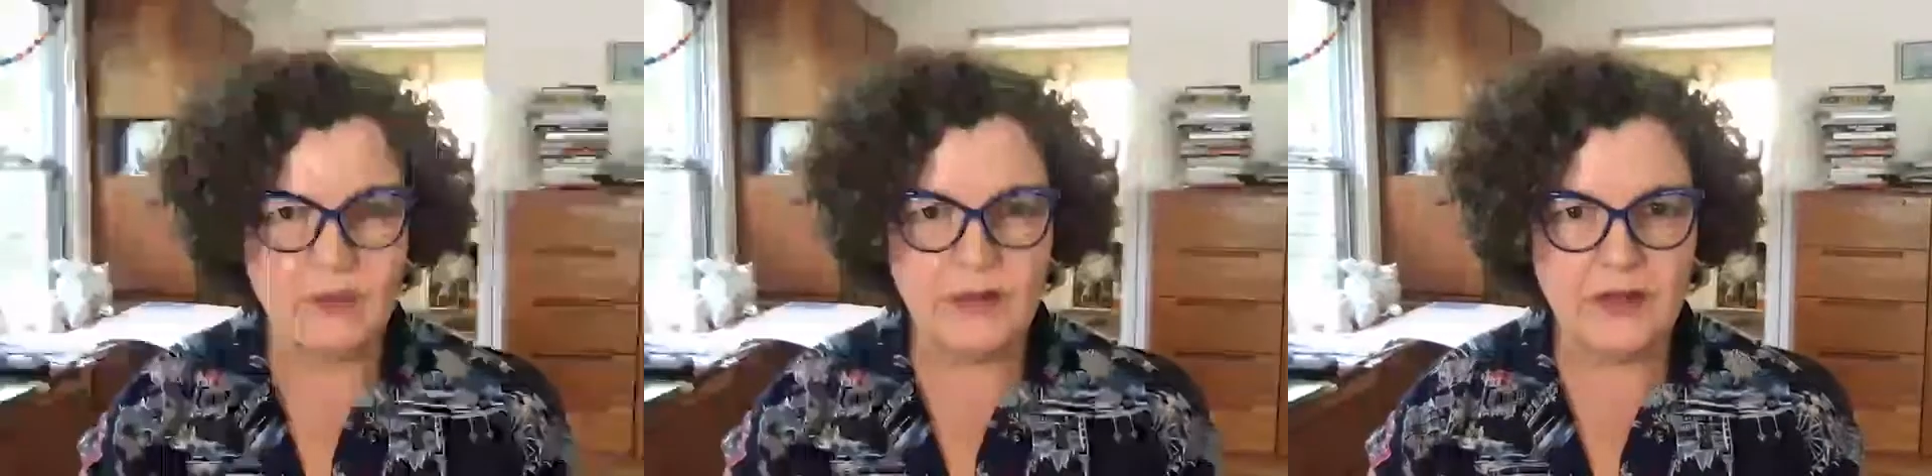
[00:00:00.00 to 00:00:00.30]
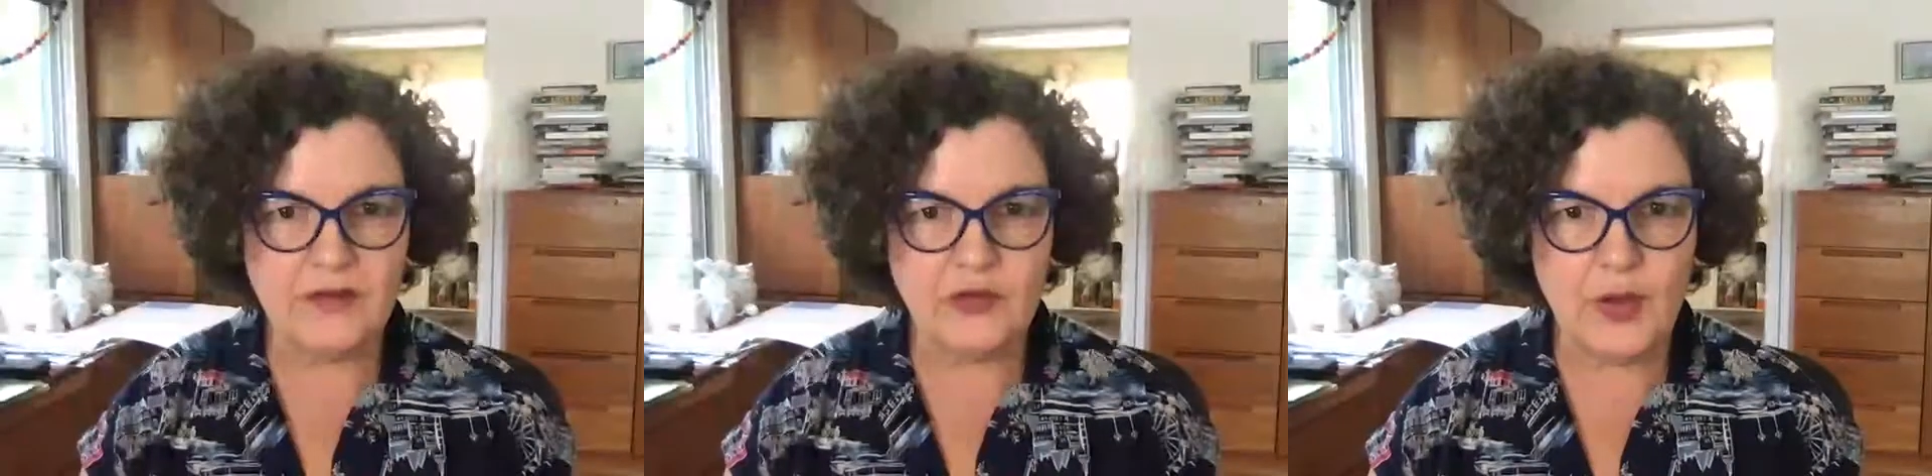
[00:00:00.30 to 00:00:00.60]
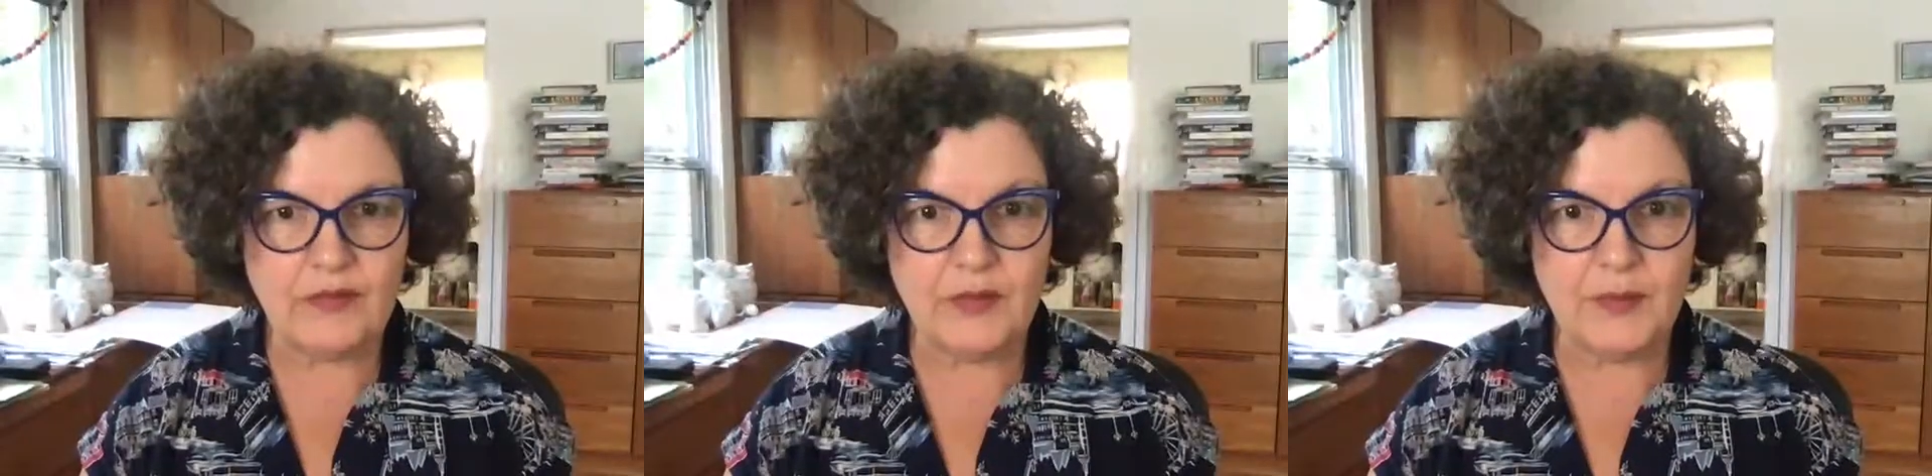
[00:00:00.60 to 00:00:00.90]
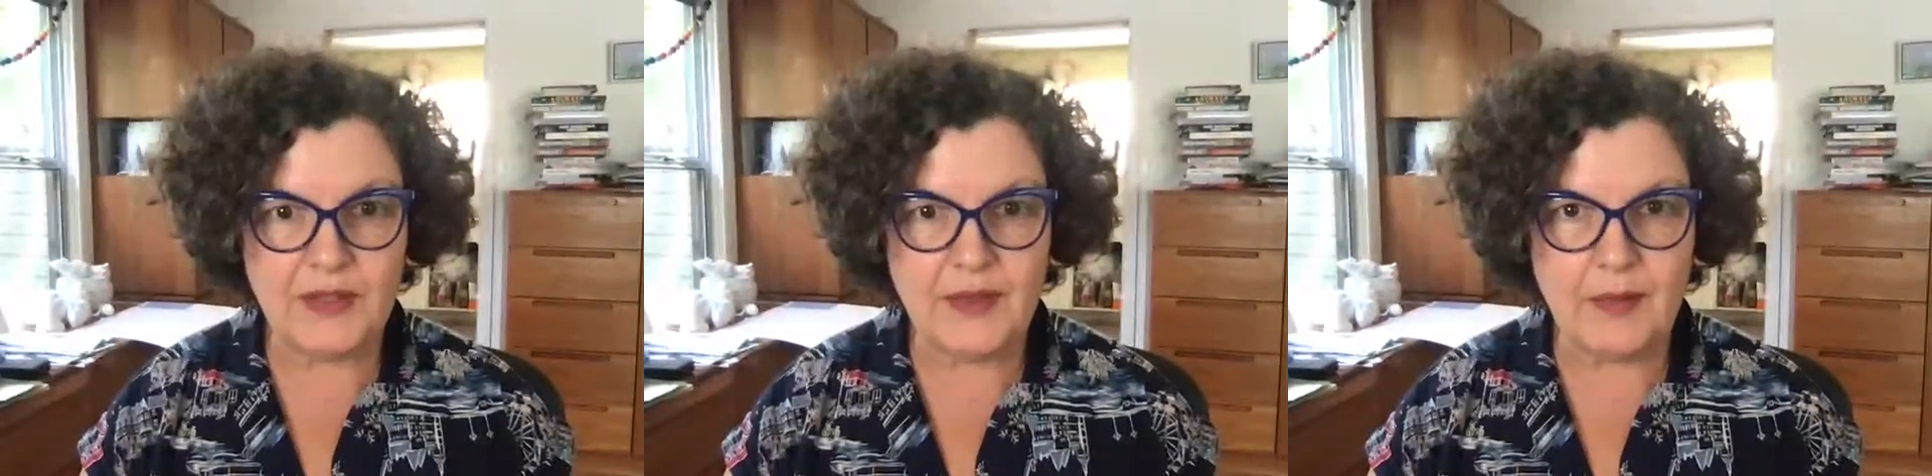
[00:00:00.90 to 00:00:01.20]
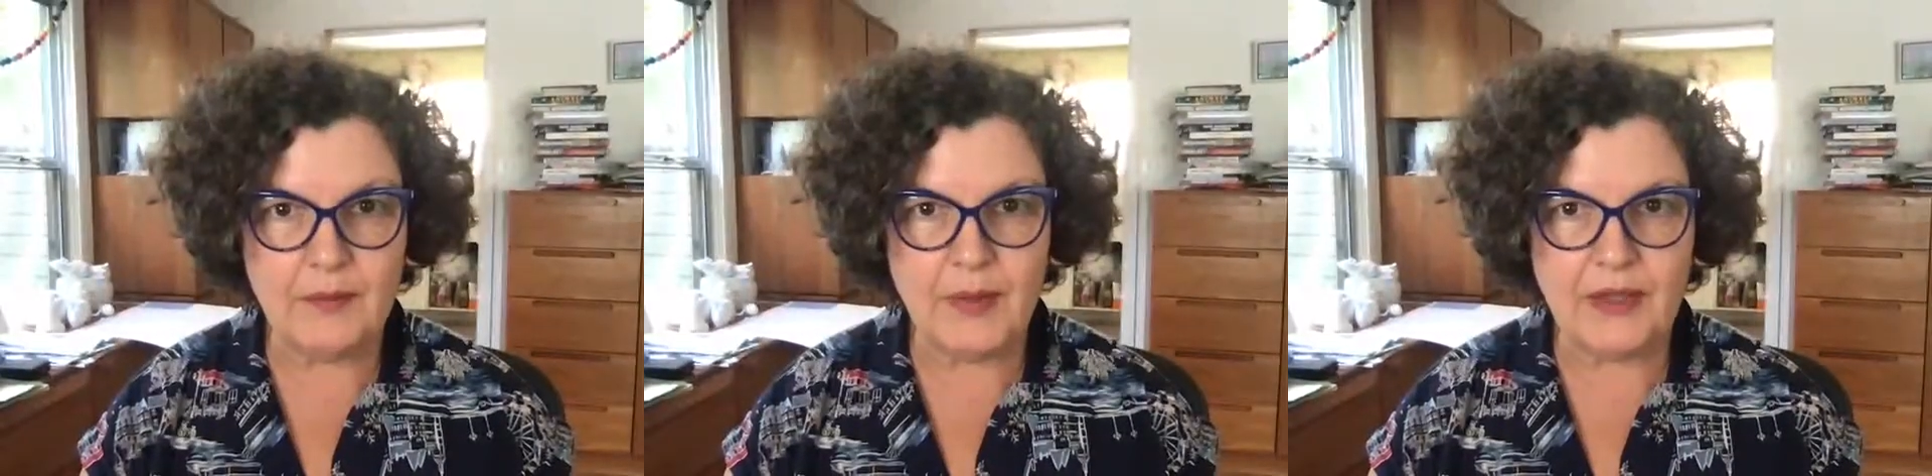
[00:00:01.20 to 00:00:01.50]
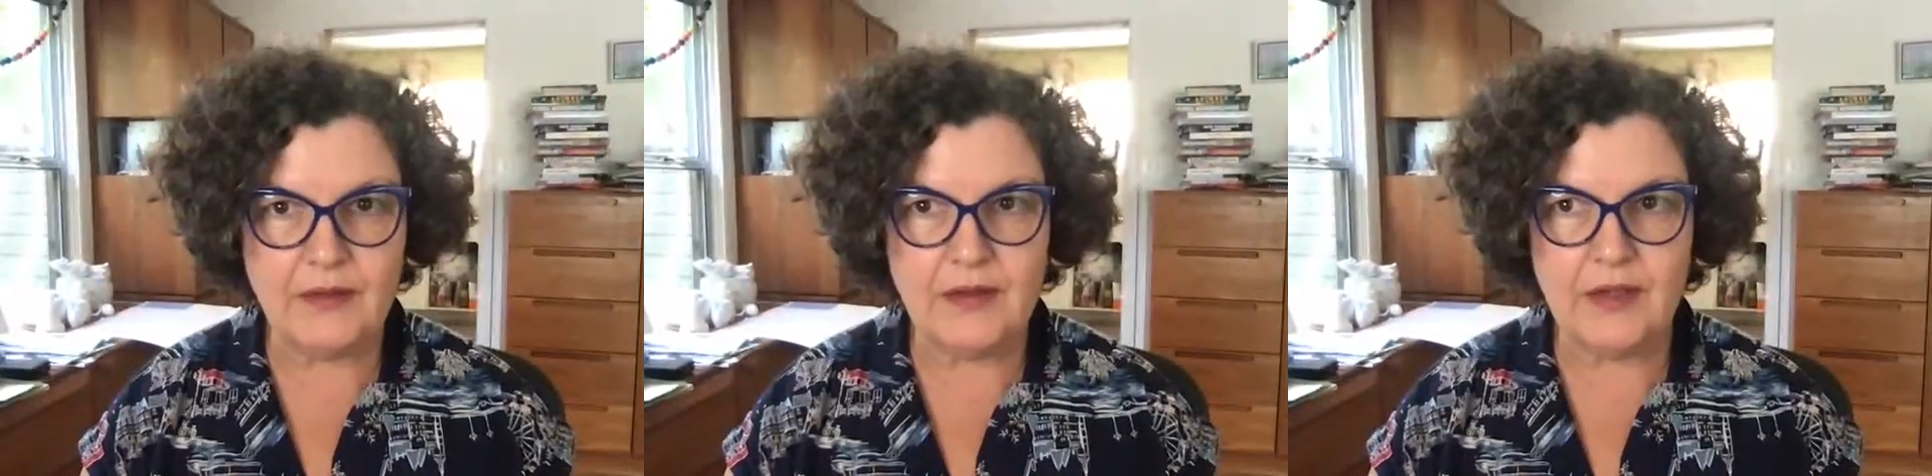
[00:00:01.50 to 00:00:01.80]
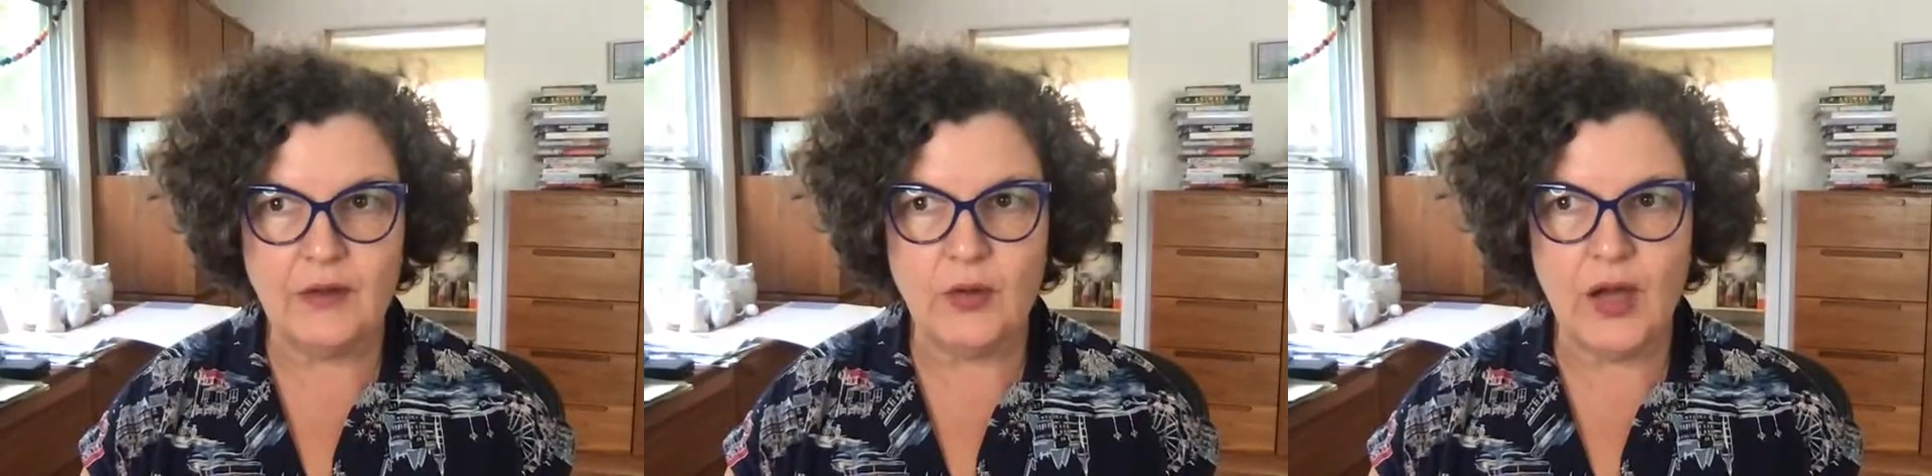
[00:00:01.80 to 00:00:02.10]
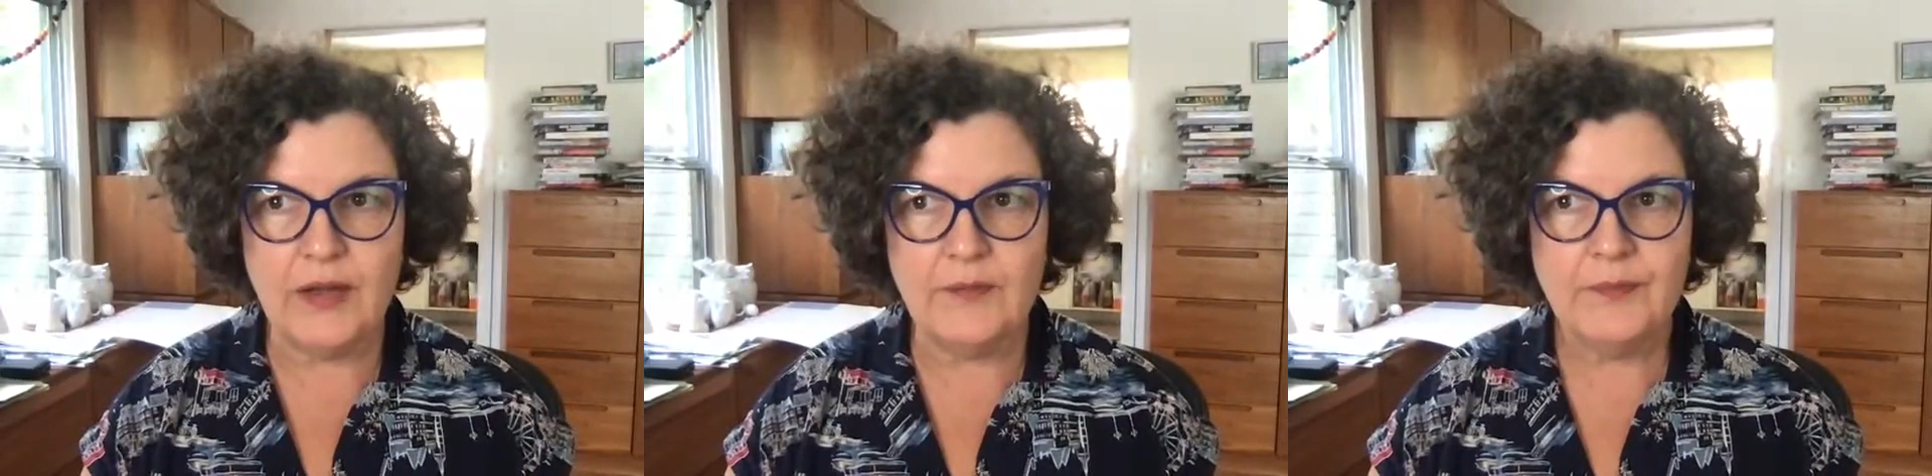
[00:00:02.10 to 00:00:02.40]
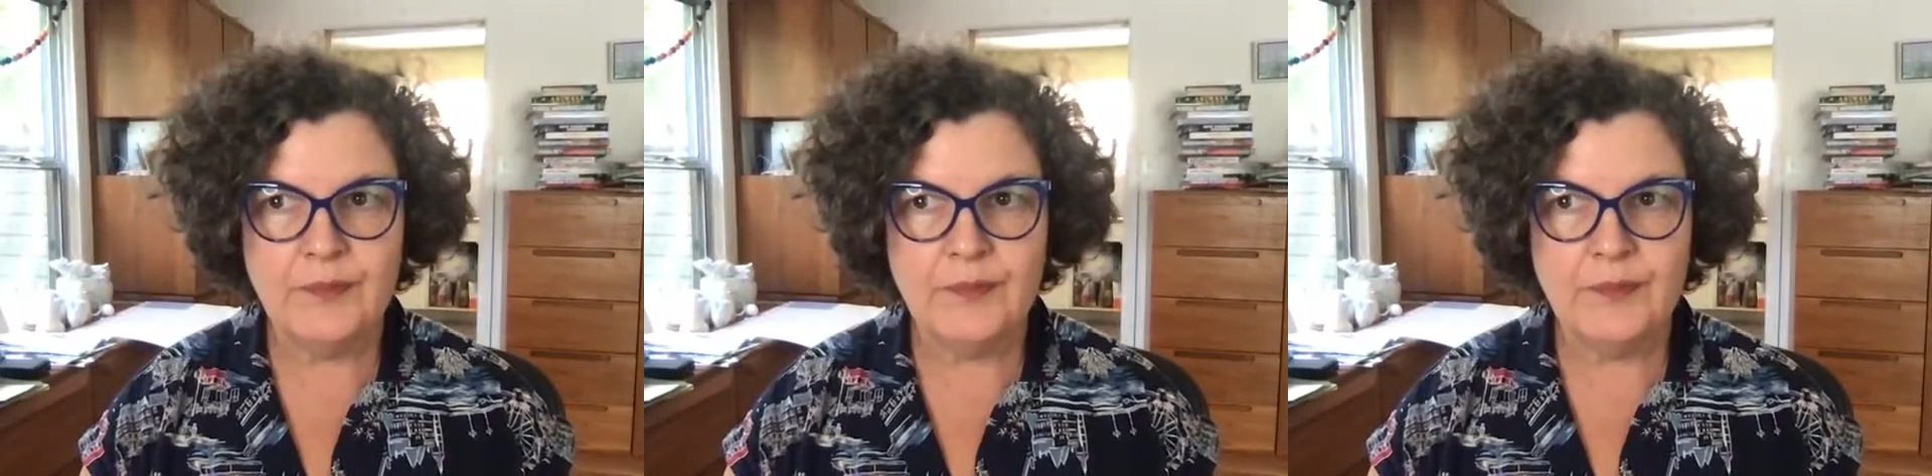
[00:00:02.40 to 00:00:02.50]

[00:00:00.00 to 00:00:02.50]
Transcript: because you have to make that paint that you got